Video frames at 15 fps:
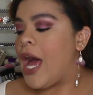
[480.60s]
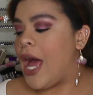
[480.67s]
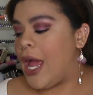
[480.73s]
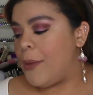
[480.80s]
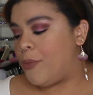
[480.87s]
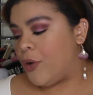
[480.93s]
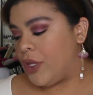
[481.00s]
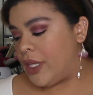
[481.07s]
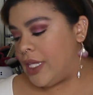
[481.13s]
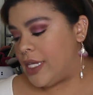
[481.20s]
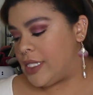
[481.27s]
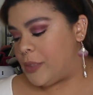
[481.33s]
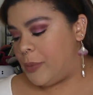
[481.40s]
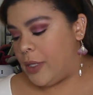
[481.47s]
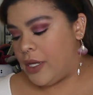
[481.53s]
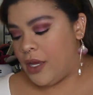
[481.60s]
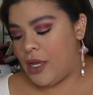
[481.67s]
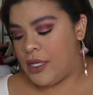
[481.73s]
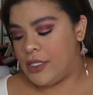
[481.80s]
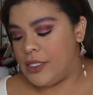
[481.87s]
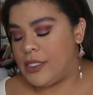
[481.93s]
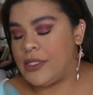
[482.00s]
I bought this
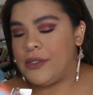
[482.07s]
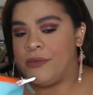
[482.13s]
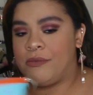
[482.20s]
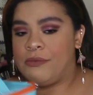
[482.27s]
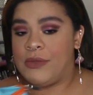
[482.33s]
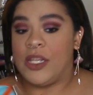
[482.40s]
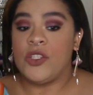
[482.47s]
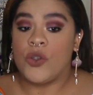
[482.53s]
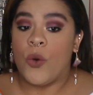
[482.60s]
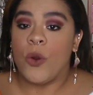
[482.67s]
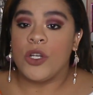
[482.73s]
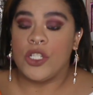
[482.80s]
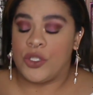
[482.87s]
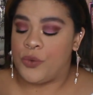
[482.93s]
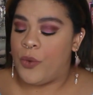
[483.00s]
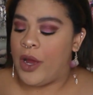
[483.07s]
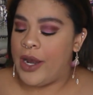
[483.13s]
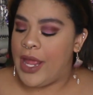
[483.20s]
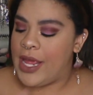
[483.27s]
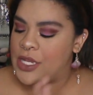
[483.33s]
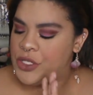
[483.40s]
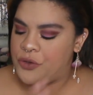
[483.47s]
because it's gorgeous one,
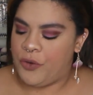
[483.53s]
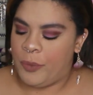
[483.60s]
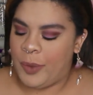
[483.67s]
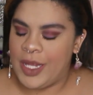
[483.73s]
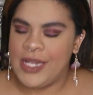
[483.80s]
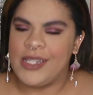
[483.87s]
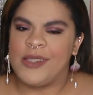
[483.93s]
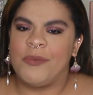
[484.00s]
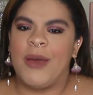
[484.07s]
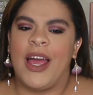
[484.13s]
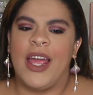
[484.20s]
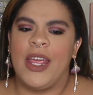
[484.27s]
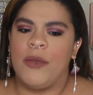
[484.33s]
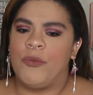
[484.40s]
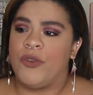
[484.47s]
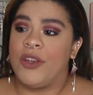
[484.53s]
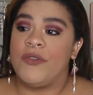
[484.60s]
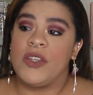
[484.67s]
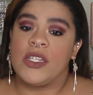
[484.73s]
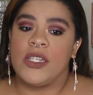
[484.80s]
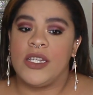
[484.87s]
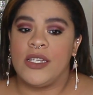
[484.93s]
and to replace my
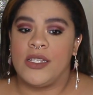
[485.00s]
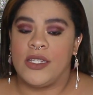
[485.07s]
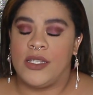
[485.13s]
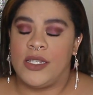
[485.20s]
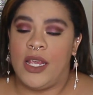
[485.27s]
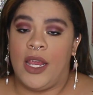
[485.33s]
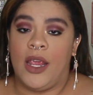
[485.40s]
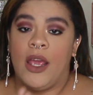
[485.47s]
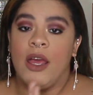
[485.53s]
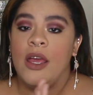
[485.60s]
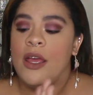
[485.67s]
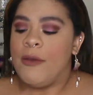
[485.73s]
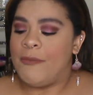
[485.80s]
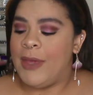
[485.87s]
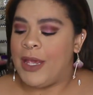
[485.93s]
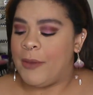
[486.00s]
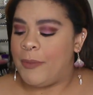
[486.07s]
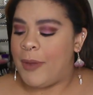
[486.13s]
previously existing makeup